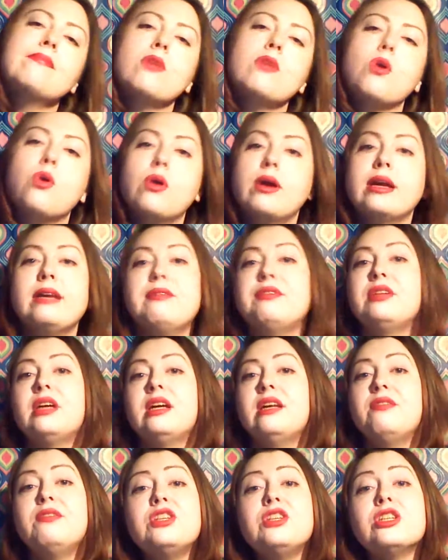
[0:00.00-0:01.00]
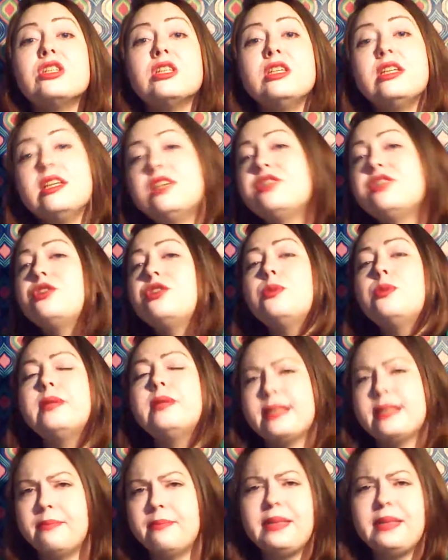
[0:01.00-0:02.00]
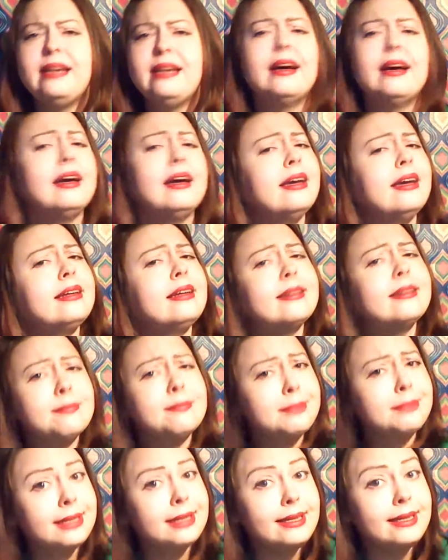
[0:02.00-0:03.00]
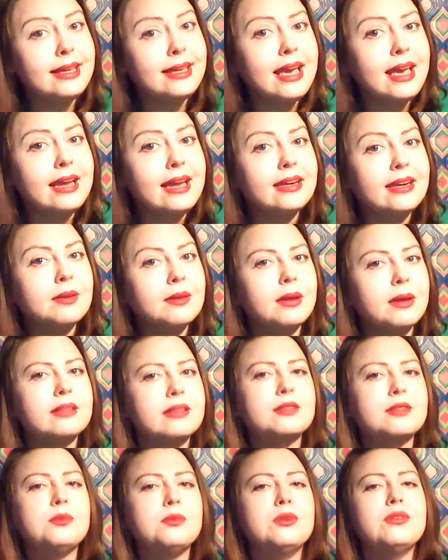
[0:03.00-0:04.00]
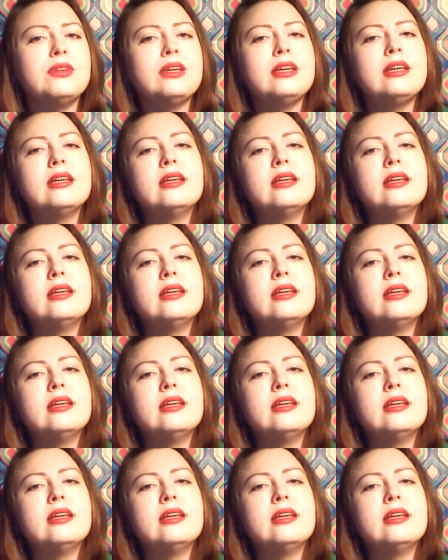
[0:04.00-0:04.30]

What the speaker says: or even not even just an issue, but something I completely hated about this movie.